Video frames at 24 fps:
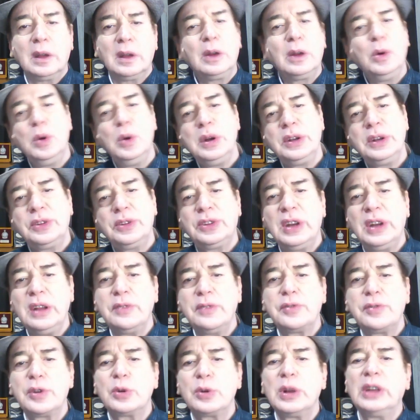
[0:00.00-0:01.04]
go and stay a
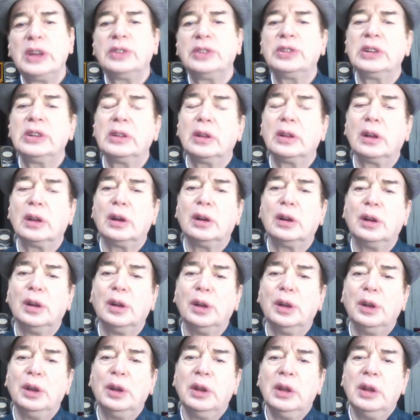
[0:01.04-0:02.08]
few days in uh,
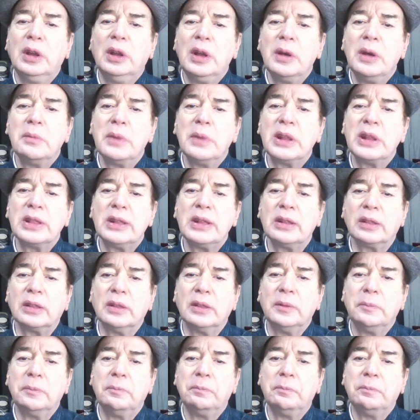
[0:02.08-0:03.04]
Manthan.